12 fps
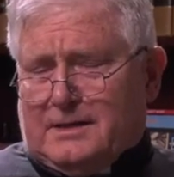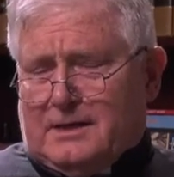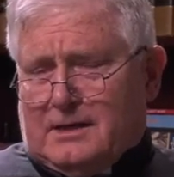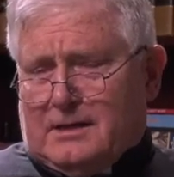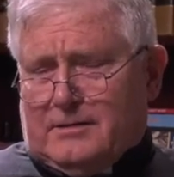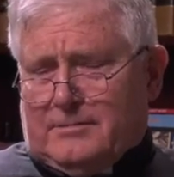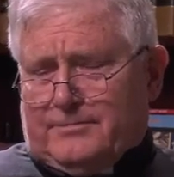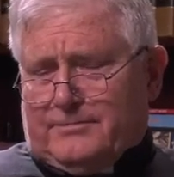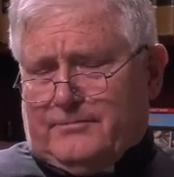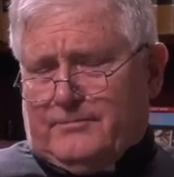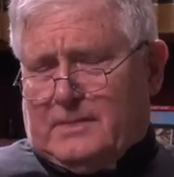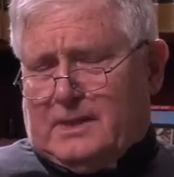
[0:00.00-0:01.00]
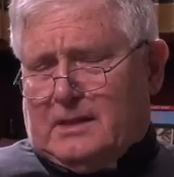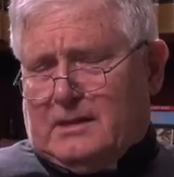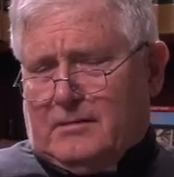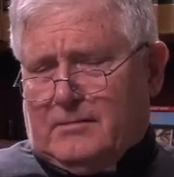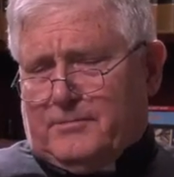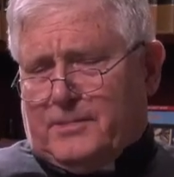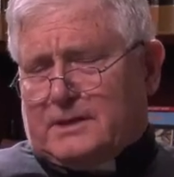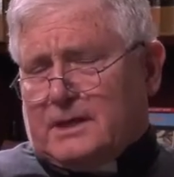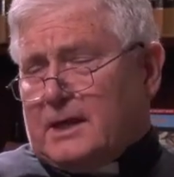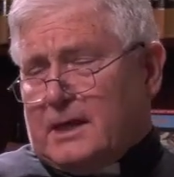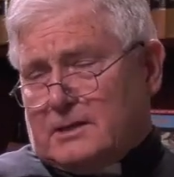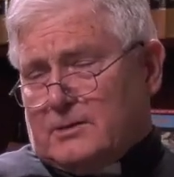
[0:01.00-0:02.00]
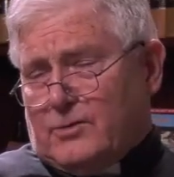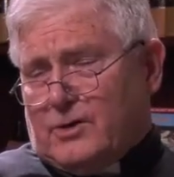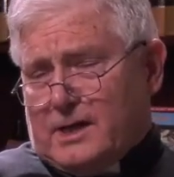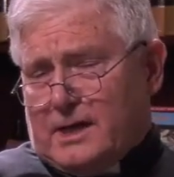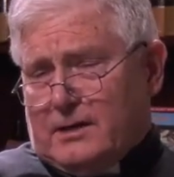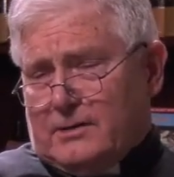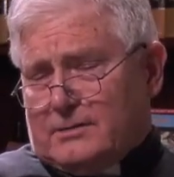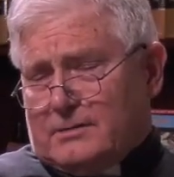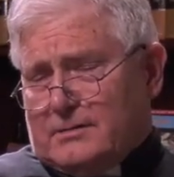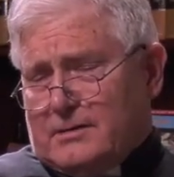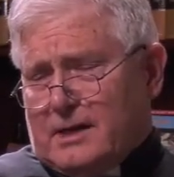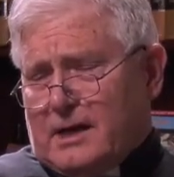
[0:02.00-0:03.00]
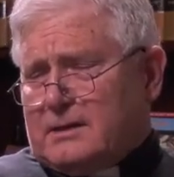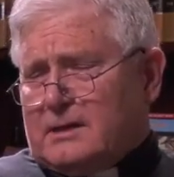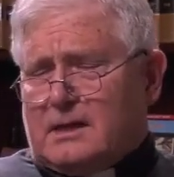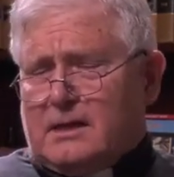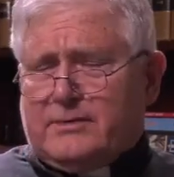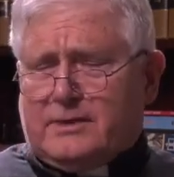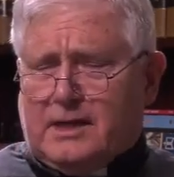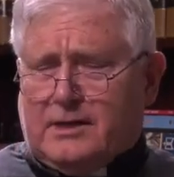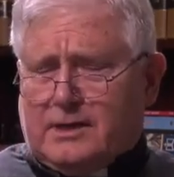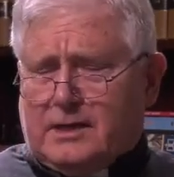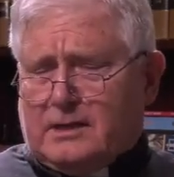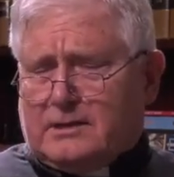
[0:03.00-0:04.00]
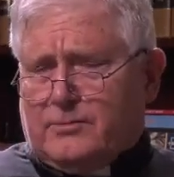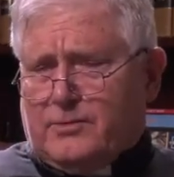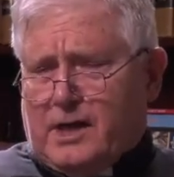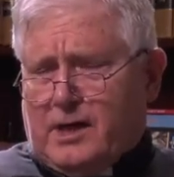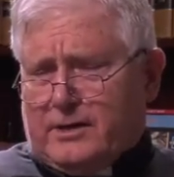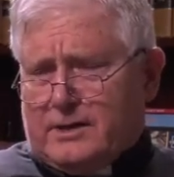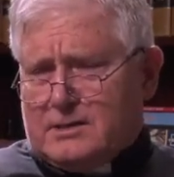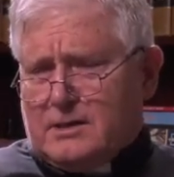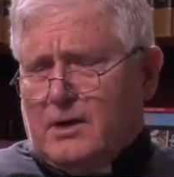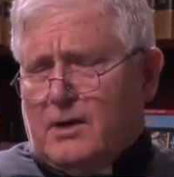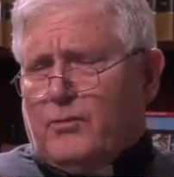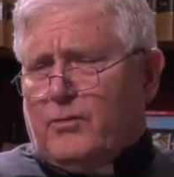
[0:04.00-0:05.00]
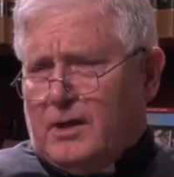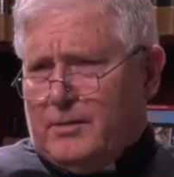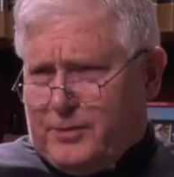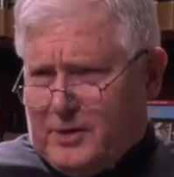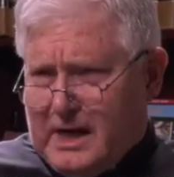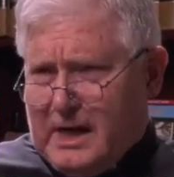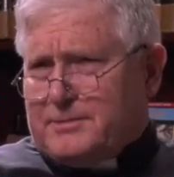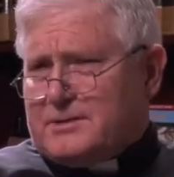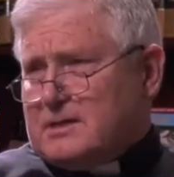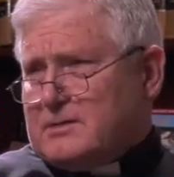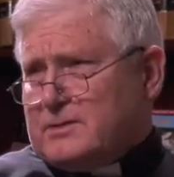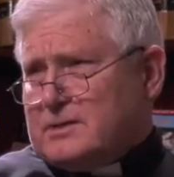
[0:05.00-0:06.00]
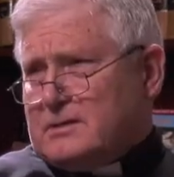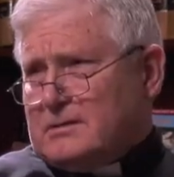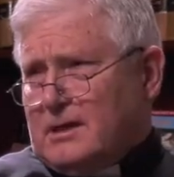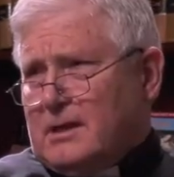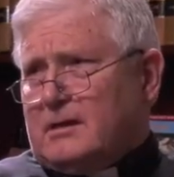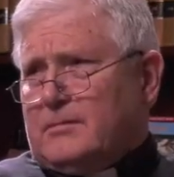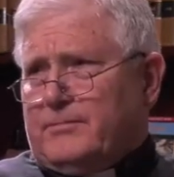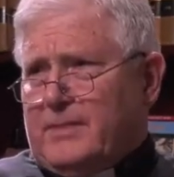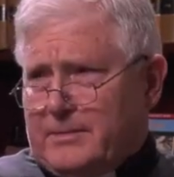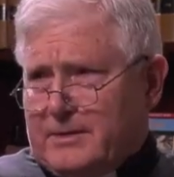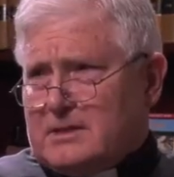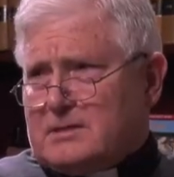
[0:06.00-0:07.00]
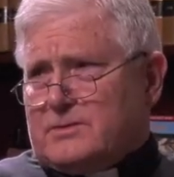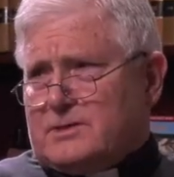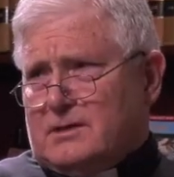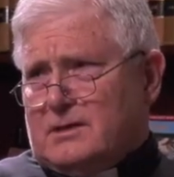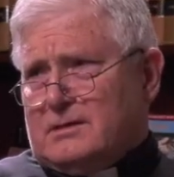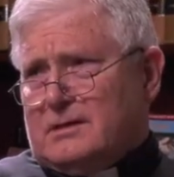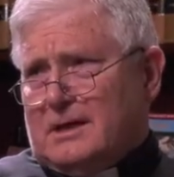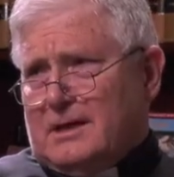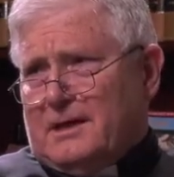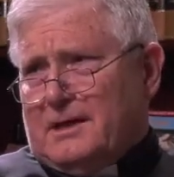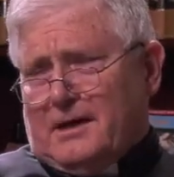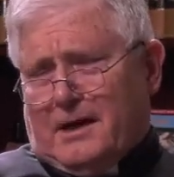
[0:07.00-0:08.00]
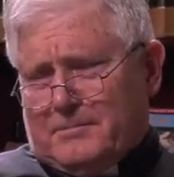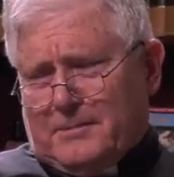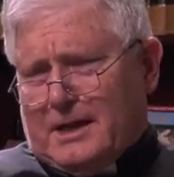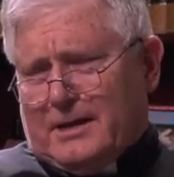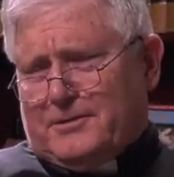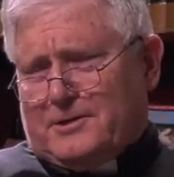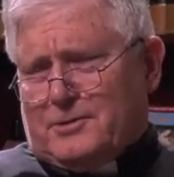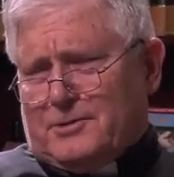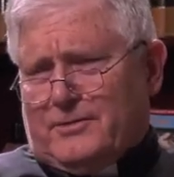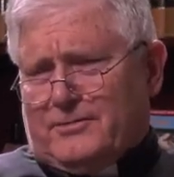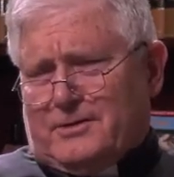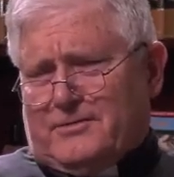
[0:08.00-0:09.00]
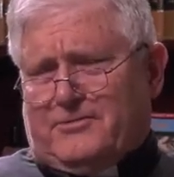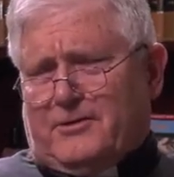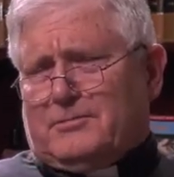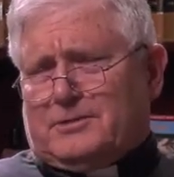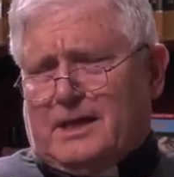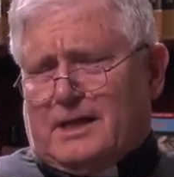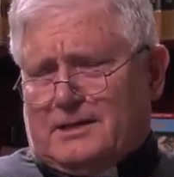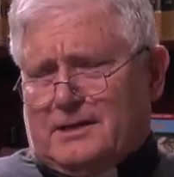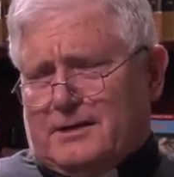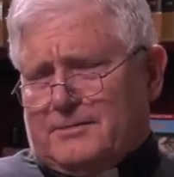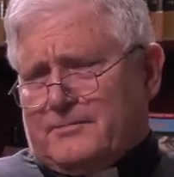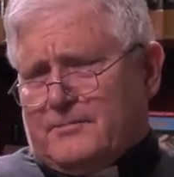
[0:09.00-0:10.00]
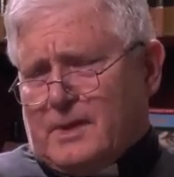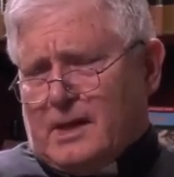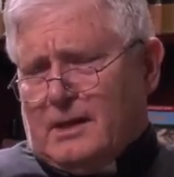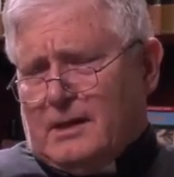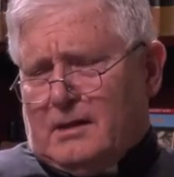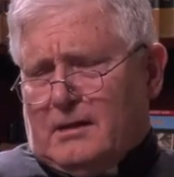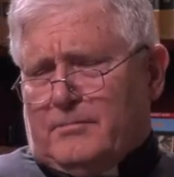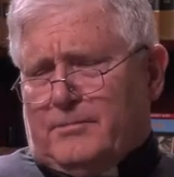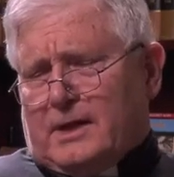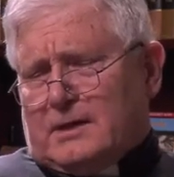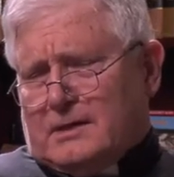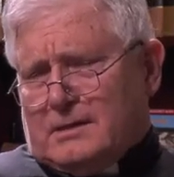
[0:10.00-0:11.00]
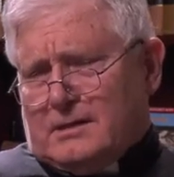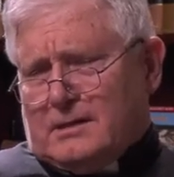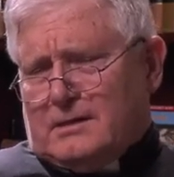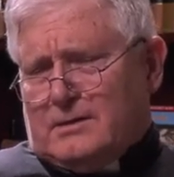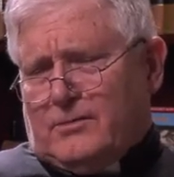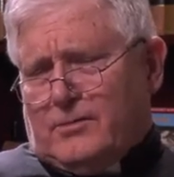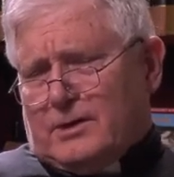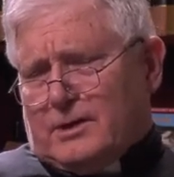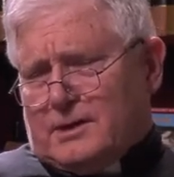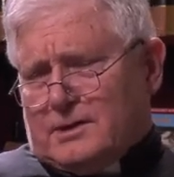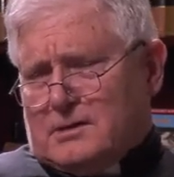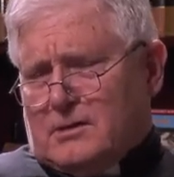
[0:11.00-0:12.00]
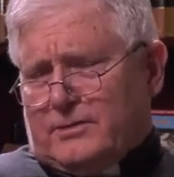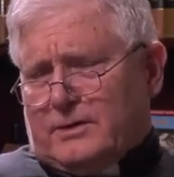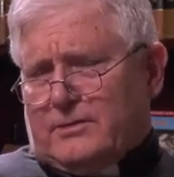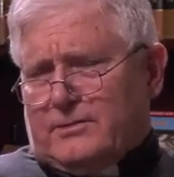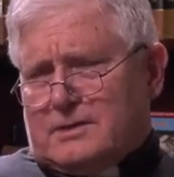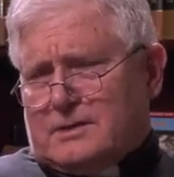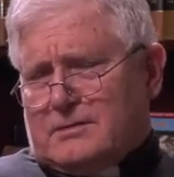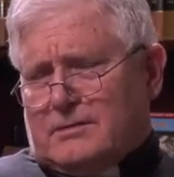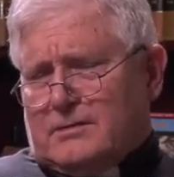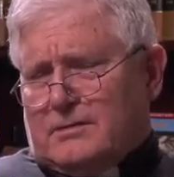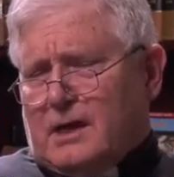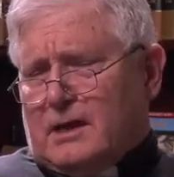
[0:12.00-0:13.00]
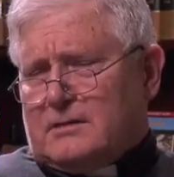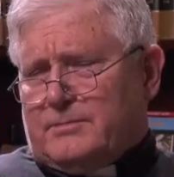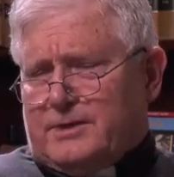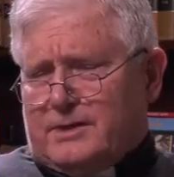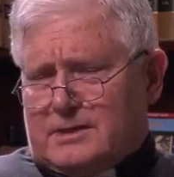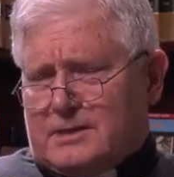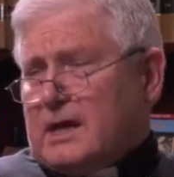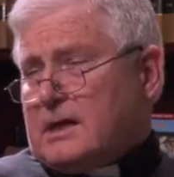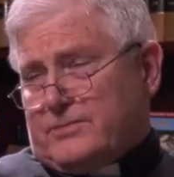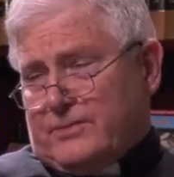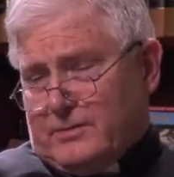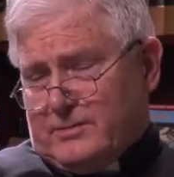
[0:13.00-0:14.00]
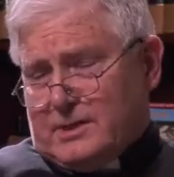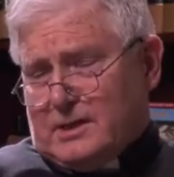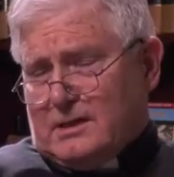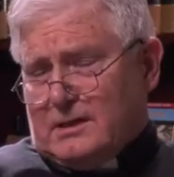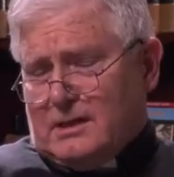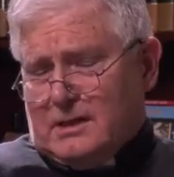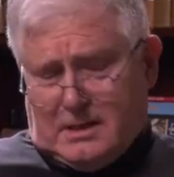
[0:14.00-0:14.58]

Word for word: But they let their word out, and I think even there they let their word out as, well, perhaps this was done, and maybe this was done. I'm not even sure they've confirmed that yet. But the New Order conservatives, not to be satisfied with that,